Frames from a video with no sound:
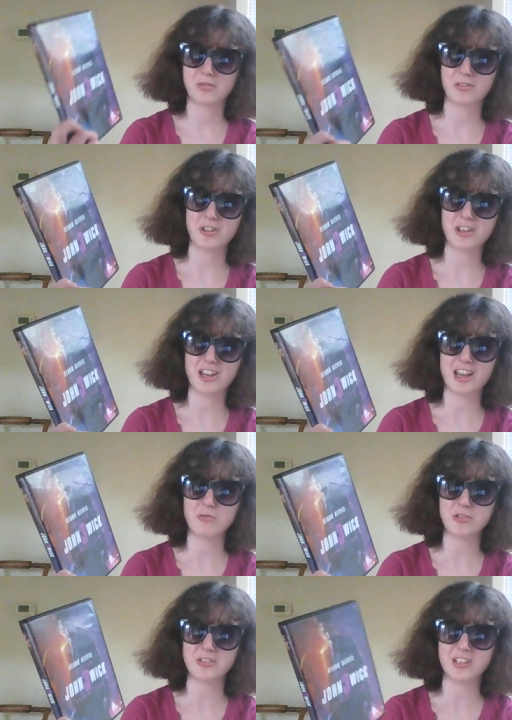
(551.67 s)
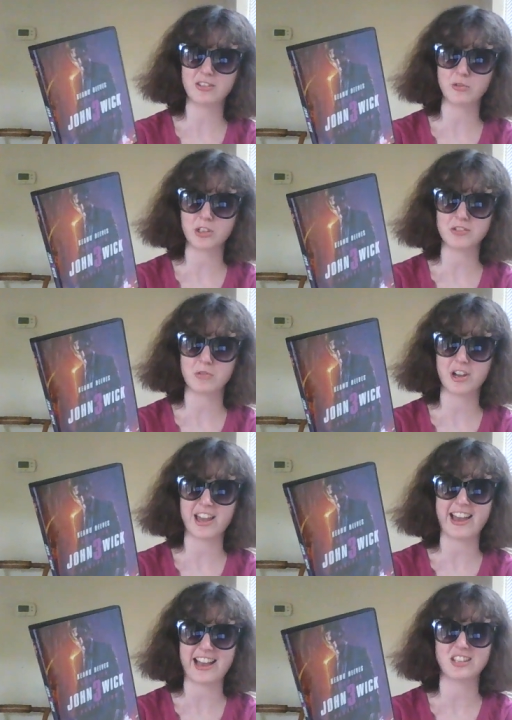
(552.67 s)
Yeah, I will say the reason why
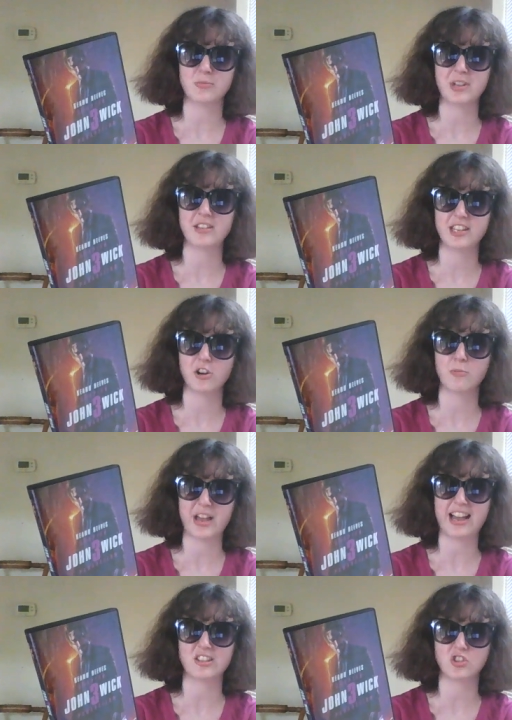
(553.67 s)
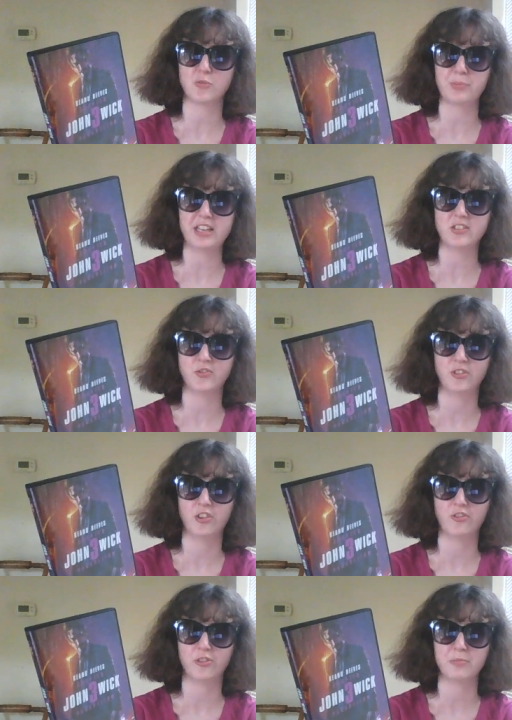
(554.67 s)
it has to be a near masterpiece
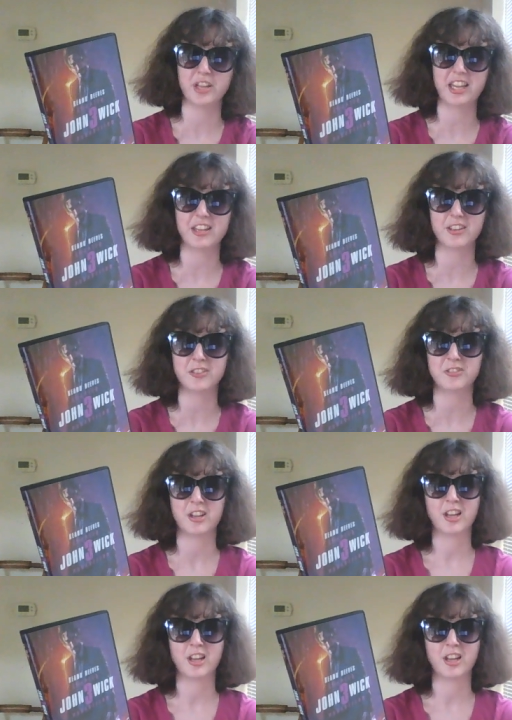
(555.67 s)
film for me is